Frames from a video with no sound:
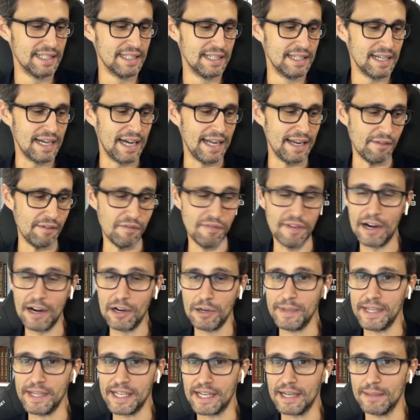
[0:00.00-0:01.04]
And
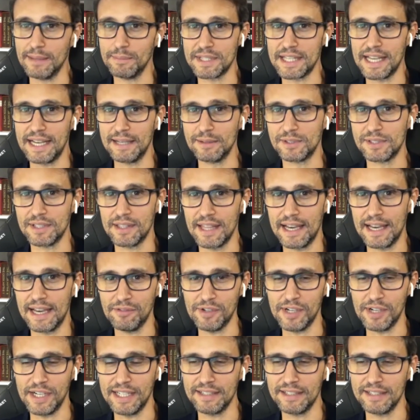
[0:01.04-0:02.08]
invariably it comes down to that,
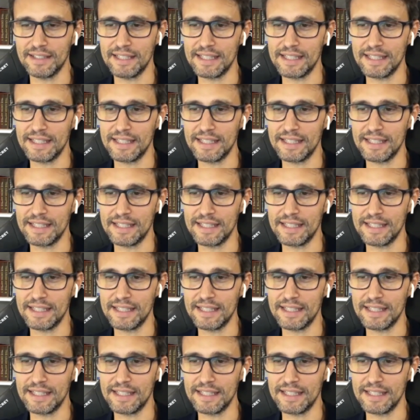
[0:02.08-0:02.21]
right?